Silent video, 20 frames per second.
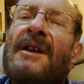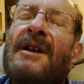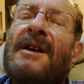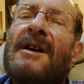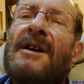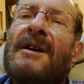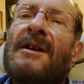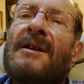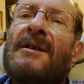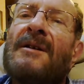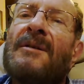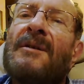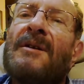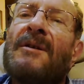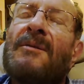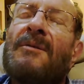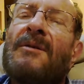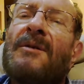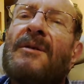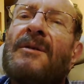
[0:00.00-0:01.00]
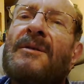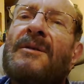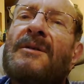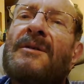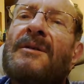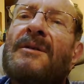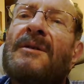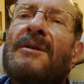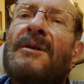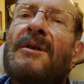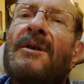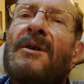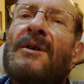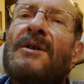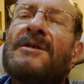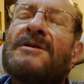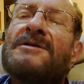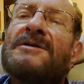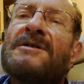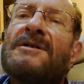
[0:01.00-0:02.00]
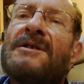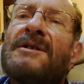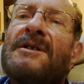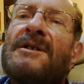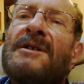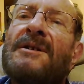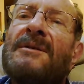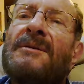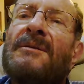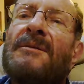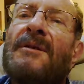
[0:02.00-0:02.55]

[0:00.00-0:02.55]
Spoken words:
and it will cause the